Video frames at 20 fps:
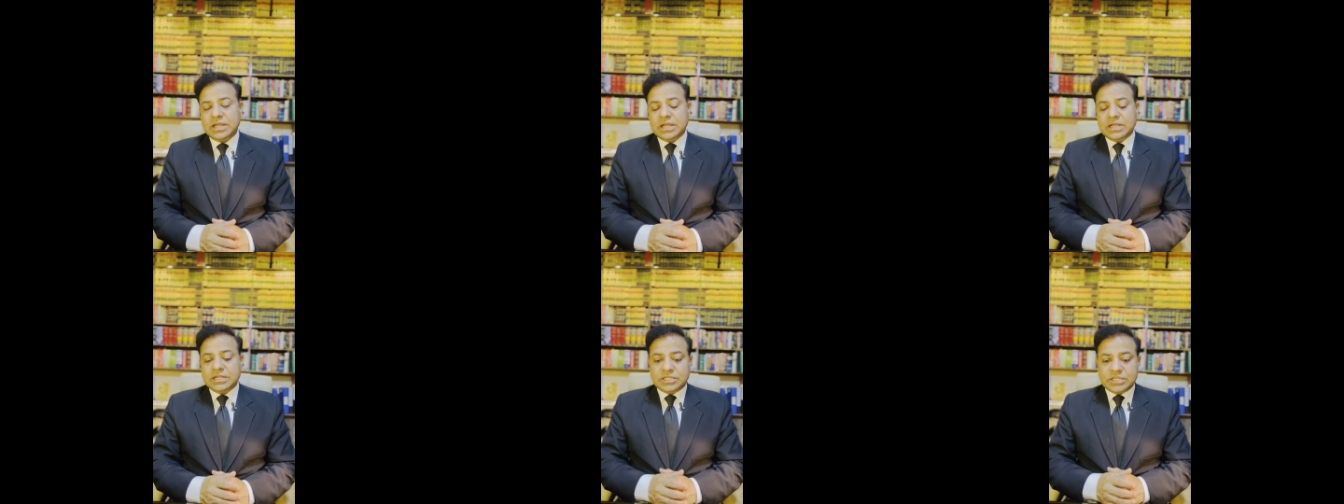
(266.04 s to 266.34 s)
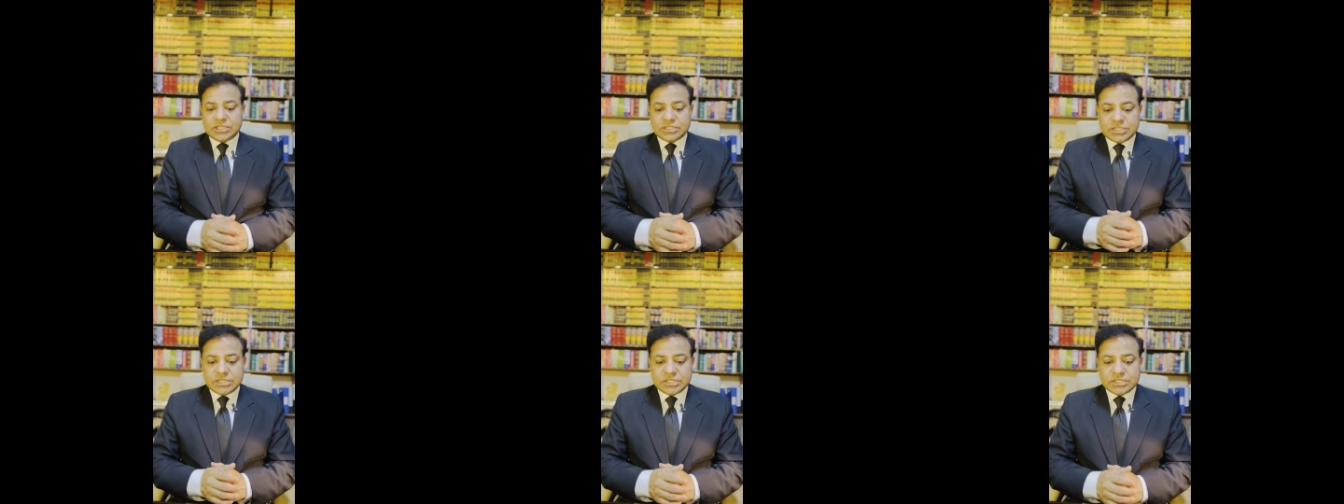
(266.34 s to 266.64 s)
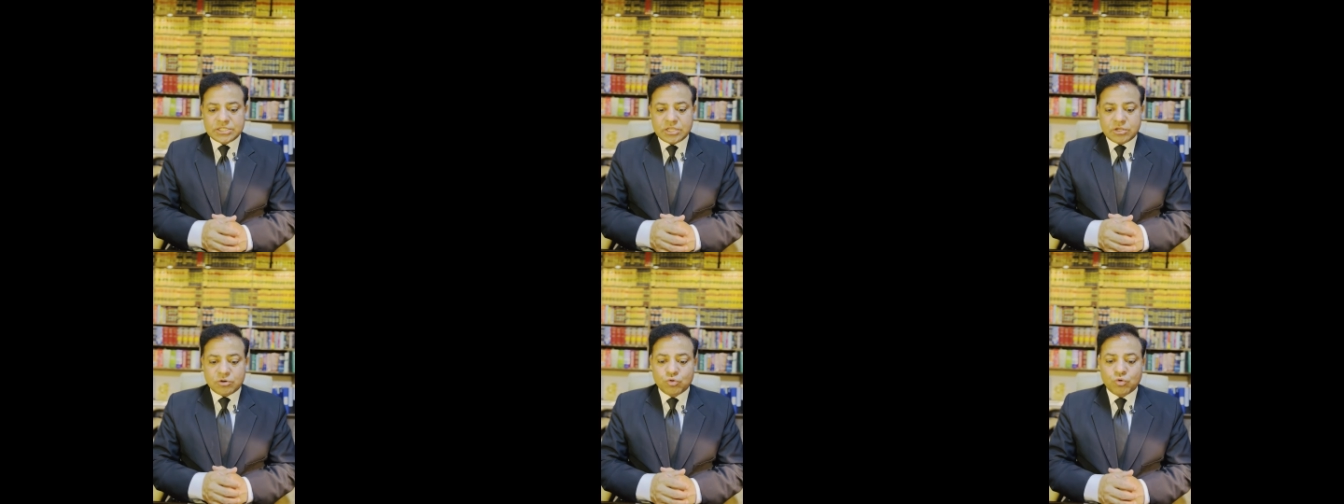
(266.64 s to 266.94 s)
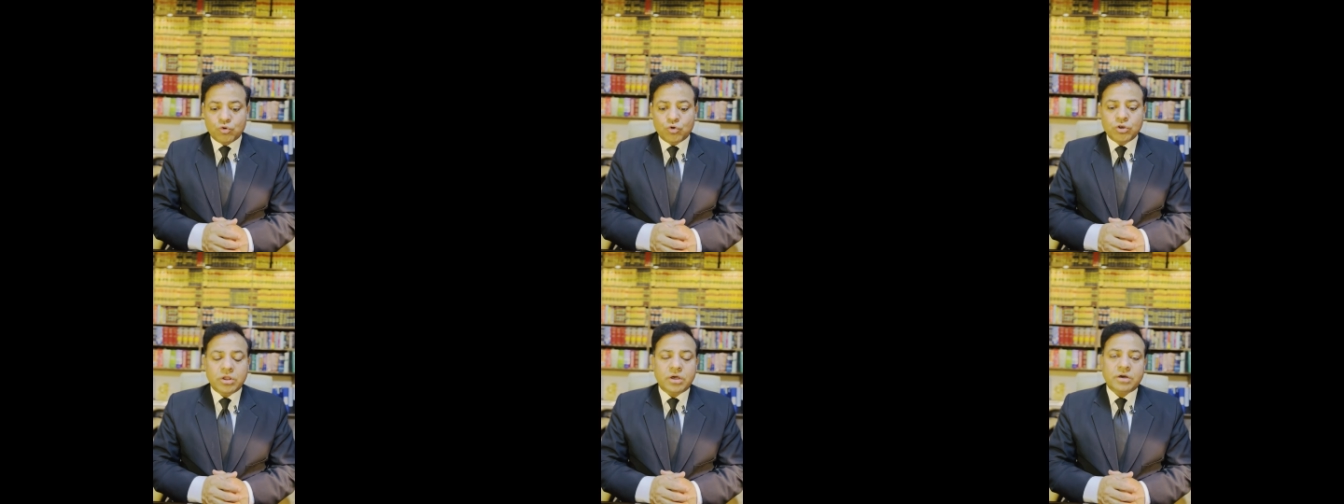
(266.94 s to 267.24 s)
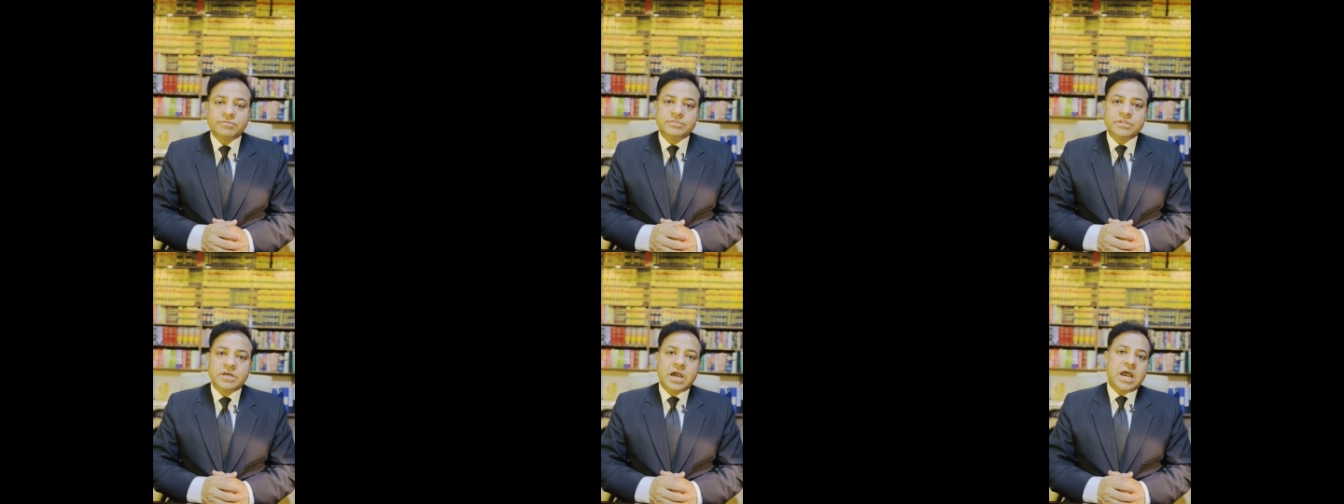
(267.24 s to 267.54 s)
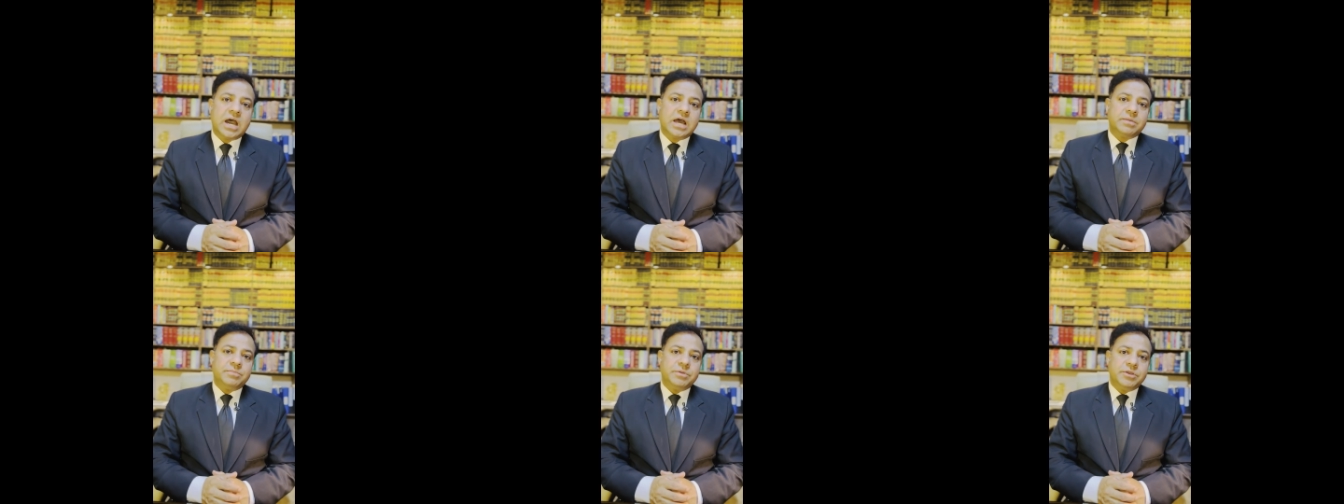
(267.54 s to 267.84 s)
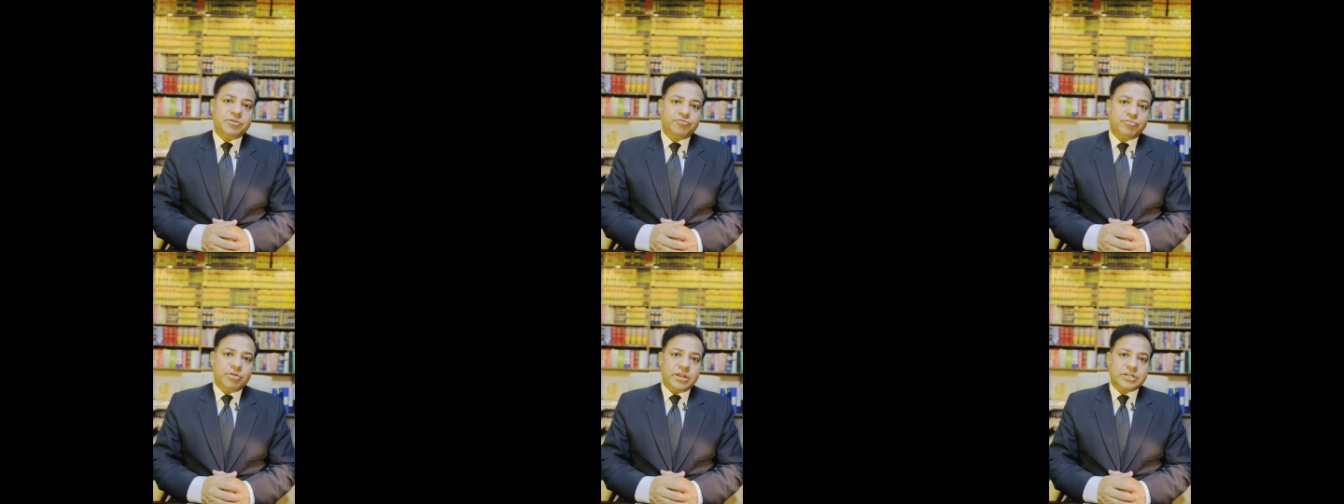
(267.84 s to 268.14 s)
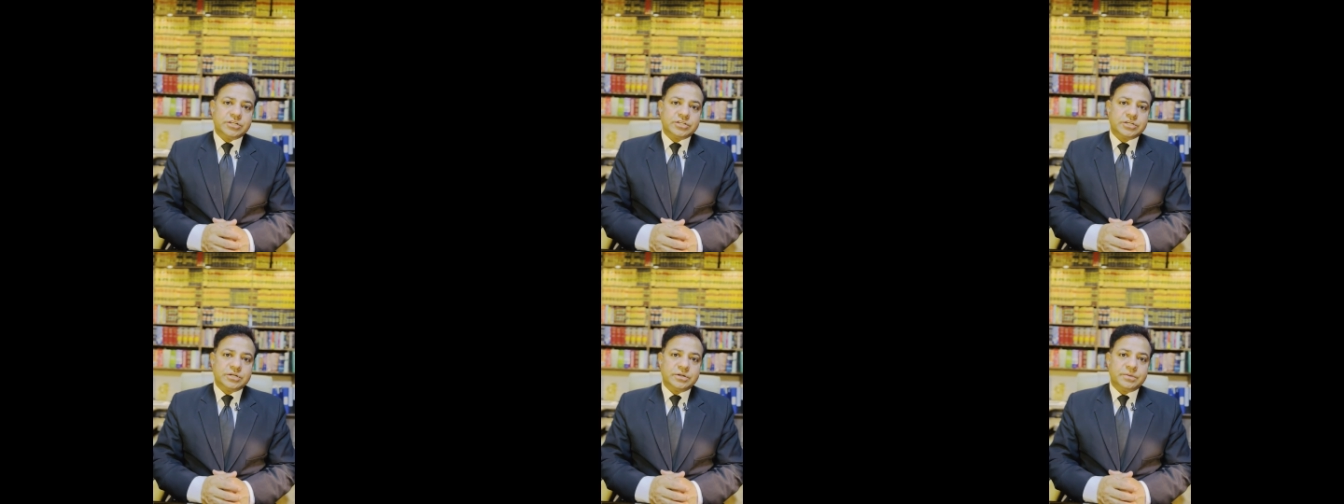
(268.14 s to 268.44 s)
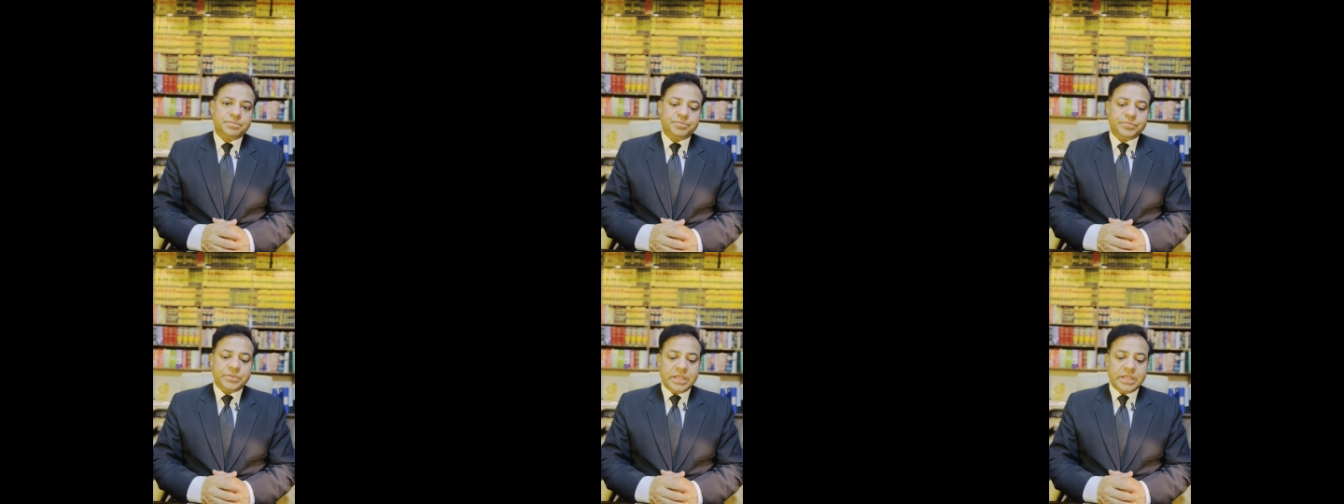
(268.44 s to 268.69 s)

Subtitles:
this is the role of the arbitrator